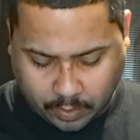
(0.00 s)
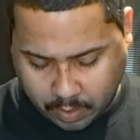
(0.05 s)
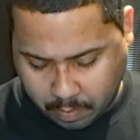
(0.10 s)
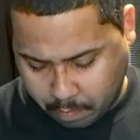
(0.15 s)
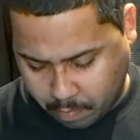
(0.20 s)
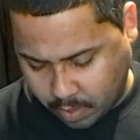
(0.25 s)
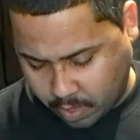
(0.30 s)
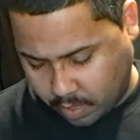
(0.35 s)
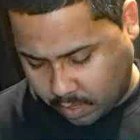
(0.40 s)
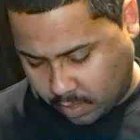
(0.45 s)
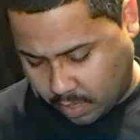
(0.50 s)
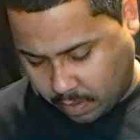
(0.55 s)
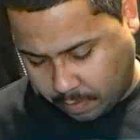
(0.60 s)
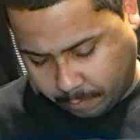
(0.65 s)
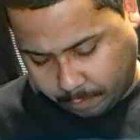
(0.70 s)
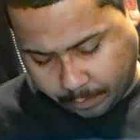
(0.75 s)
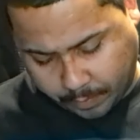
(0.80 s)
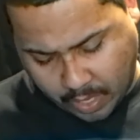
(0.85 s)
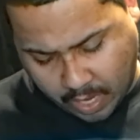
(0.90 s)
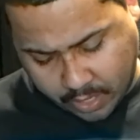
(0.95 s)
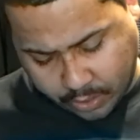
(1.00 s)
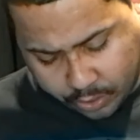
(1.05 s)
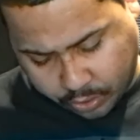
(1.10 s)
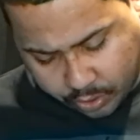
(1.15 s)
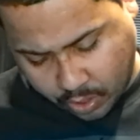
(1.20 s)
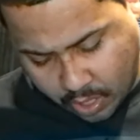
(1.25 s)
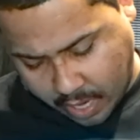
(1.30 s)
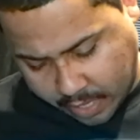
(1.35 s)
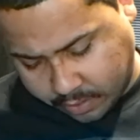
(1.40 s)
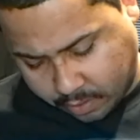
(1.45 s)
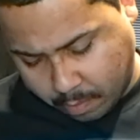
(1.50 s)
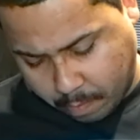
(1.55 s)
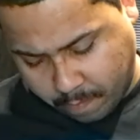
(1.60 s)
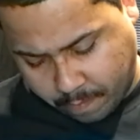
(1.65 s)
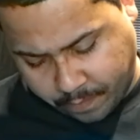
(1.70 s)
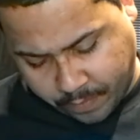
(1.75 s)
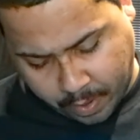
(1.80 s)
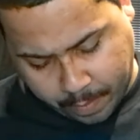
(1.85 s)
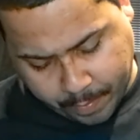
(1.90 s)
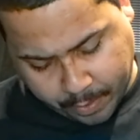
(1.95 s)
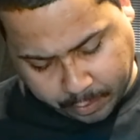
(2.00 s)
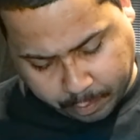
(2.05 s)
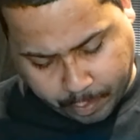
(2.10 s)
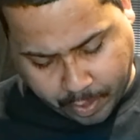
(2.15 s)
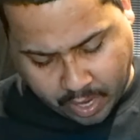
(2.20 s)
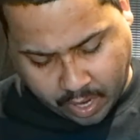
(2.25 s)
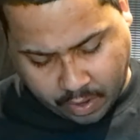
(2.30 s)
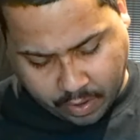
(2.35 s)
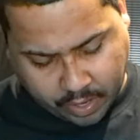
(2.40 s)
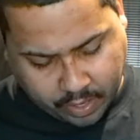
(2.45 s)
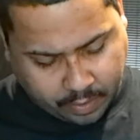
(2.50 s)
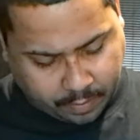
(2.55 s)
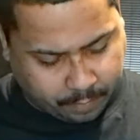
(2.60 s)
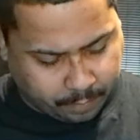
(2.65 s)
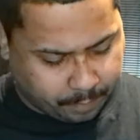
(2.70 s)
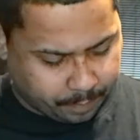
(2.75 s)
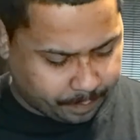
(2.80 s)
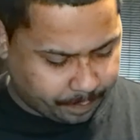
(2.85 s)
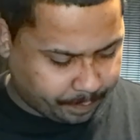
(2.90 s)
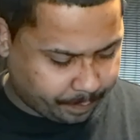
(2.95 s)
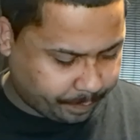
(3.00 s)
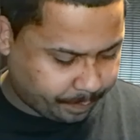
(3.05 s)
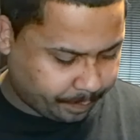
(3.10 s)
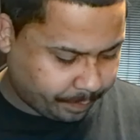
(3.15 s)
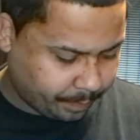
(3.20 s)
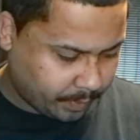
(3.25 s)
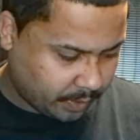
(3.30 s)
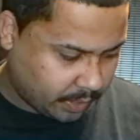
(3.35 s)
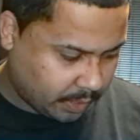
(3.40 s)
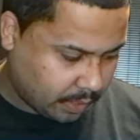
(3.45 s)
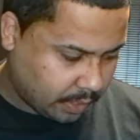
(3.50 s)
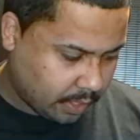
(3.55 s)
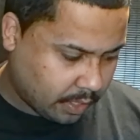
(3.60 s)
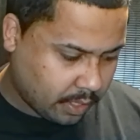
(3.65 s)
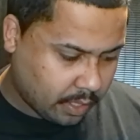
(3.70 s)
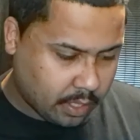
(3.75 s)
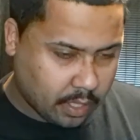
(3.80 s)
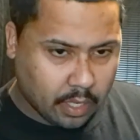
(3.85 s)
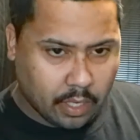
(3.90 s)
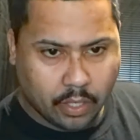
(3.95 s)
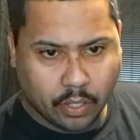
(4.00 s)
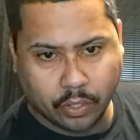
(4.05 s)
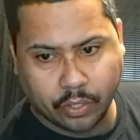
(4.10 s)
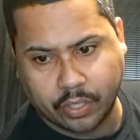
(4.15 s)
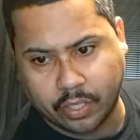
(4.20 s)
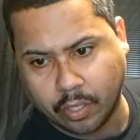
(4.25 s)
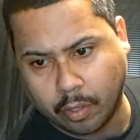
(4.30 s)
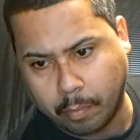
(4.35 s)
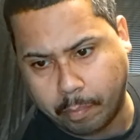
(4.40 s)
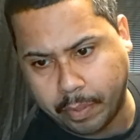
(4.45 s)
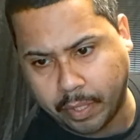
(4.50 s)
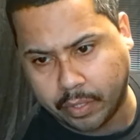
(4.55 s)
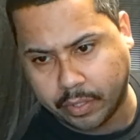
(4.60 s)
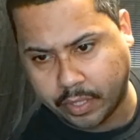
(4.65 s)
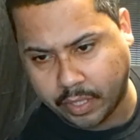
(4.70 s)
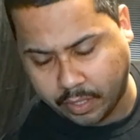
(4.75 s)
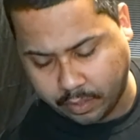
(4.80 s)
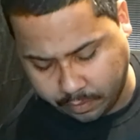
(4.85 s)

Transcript: But I also got some females pairing. They're still building.